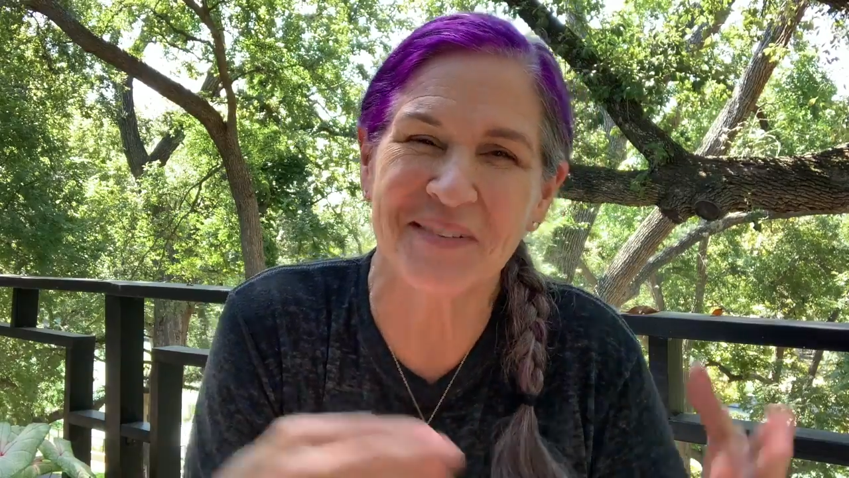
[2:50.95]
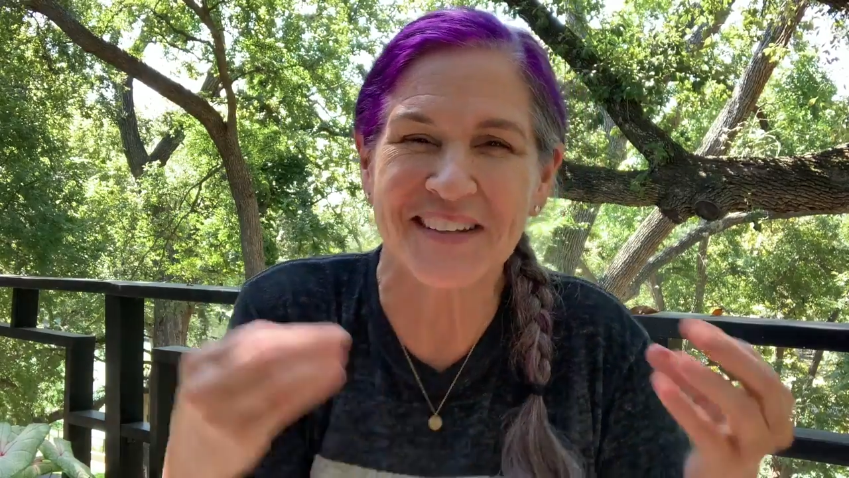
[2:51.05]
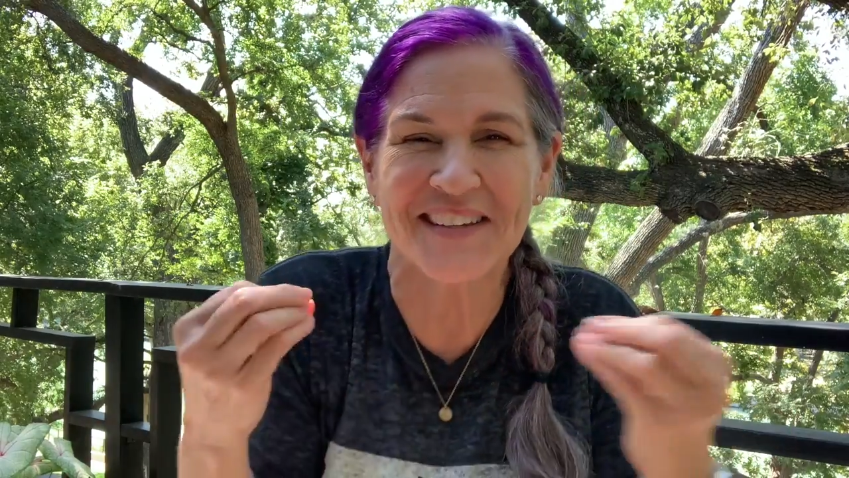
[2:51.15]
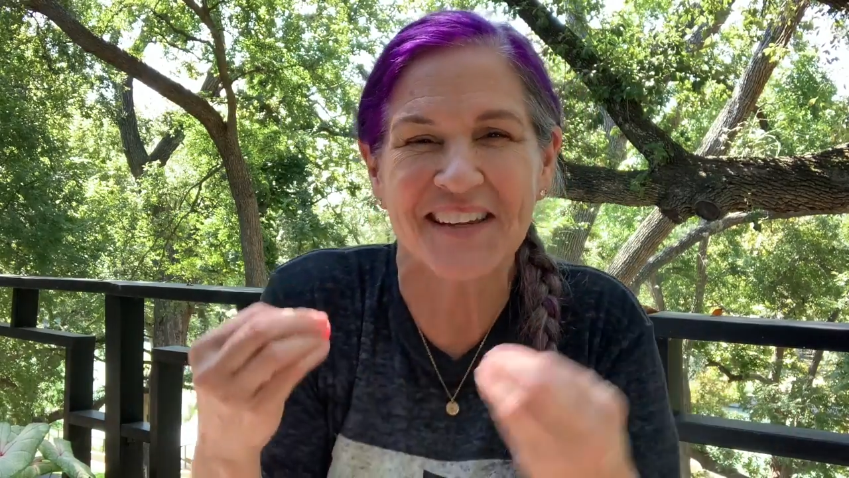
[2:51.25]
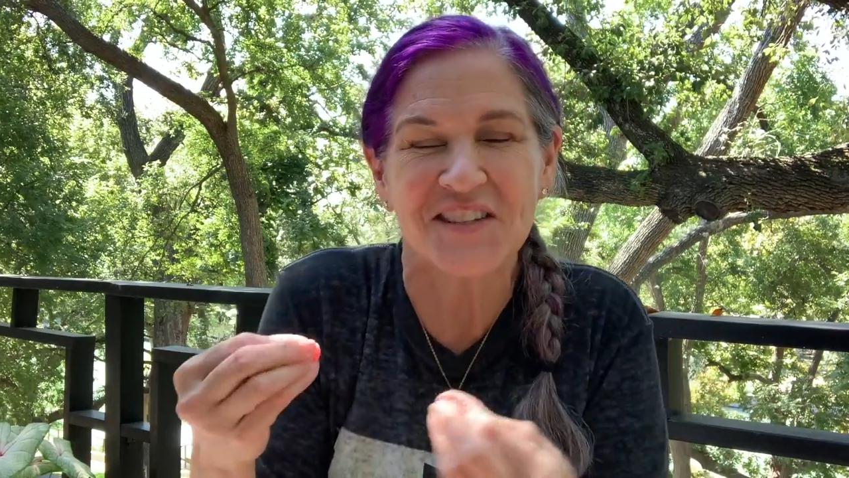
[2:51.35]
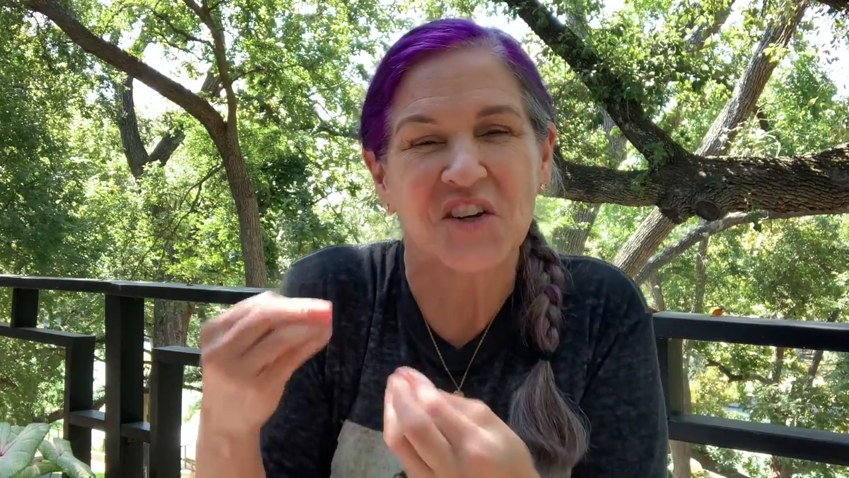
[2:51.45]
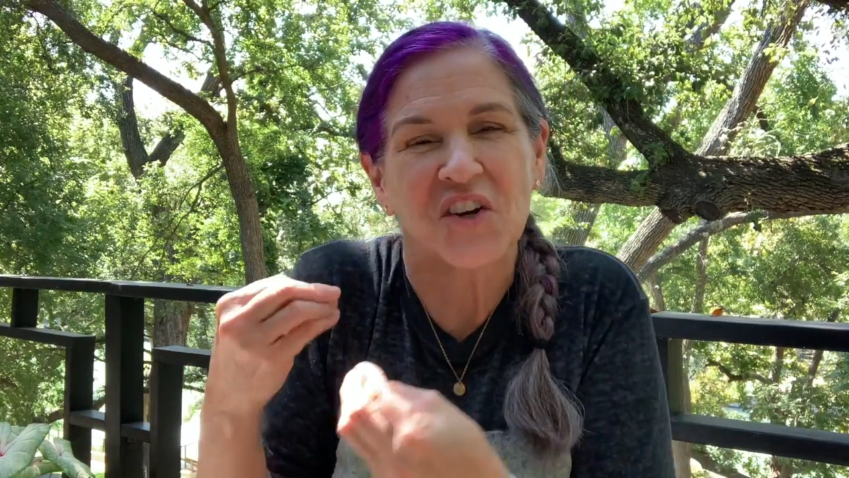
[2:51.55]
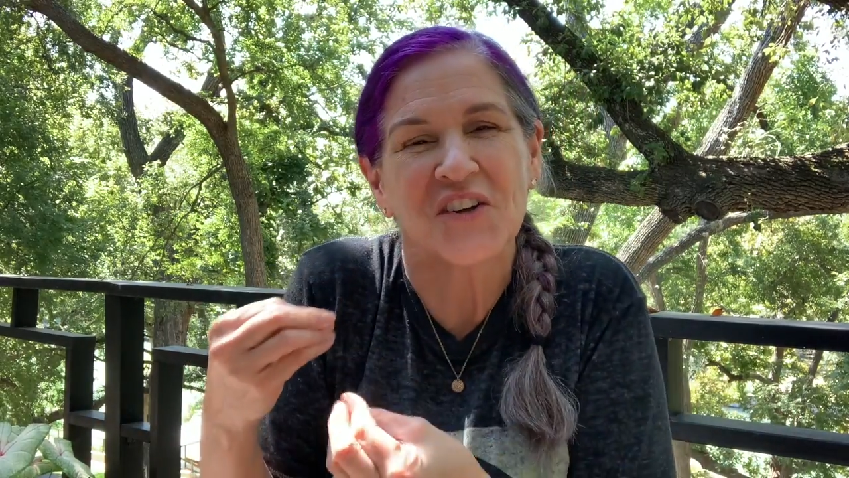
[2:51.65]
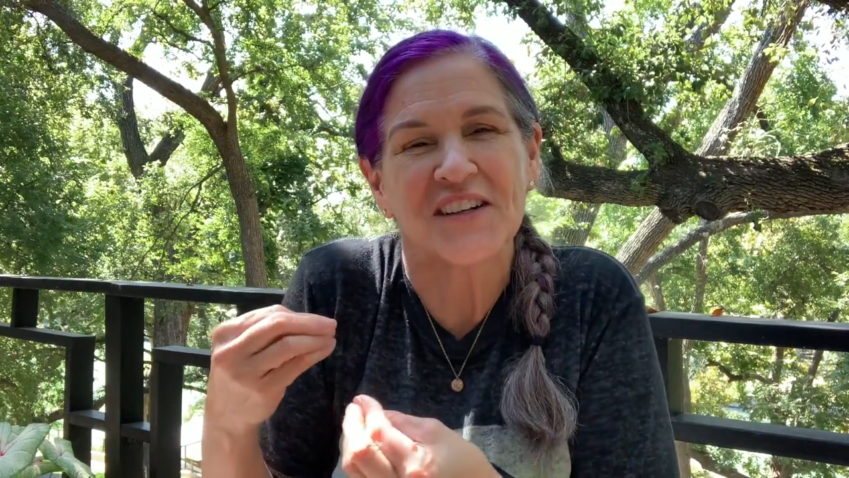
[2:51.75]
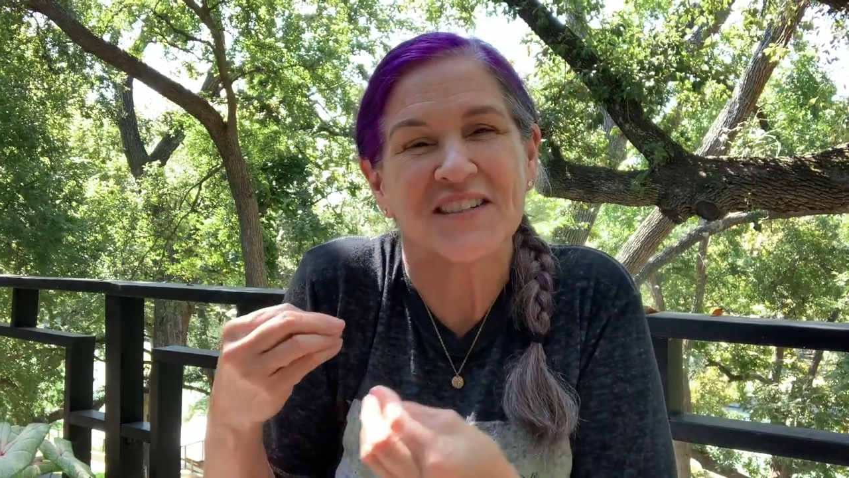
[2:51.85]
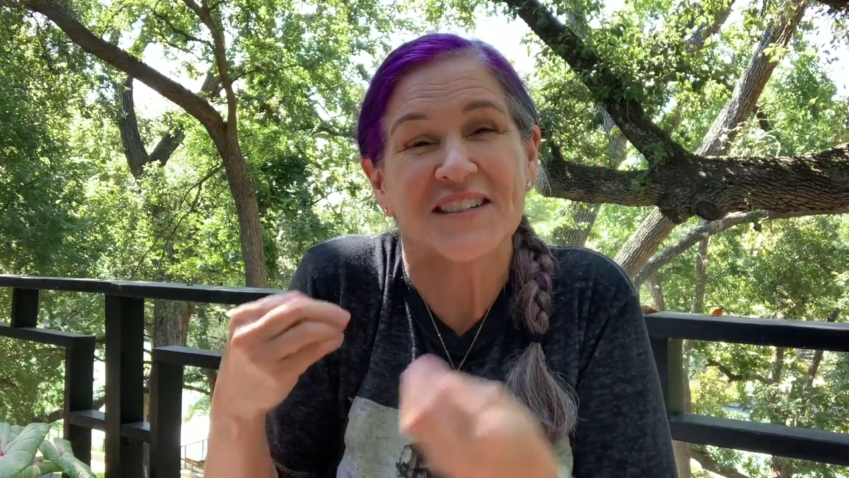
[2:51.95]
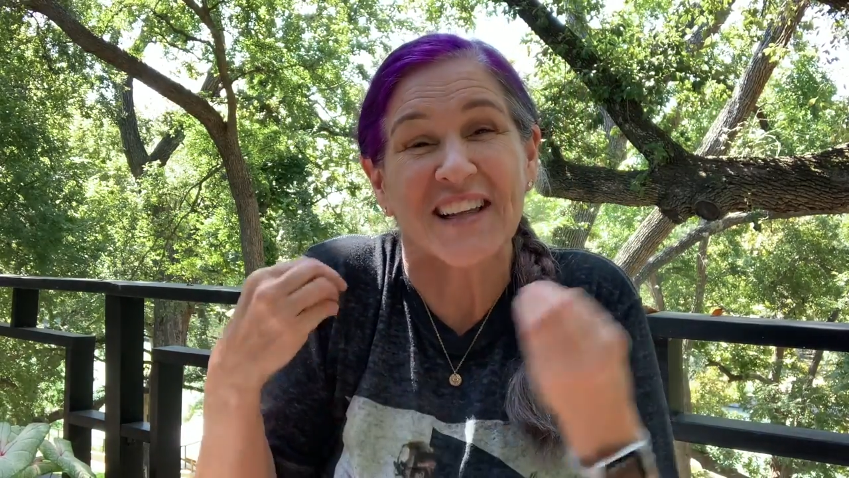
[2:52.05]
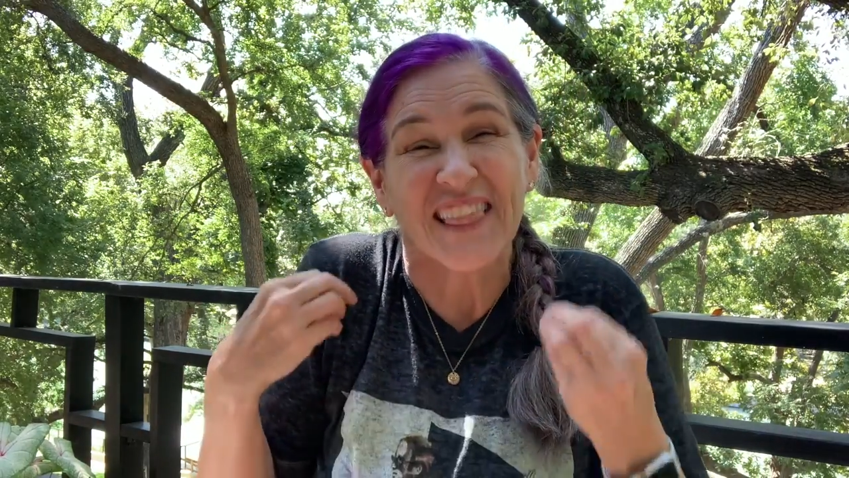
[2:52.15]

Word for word: but it takes courage to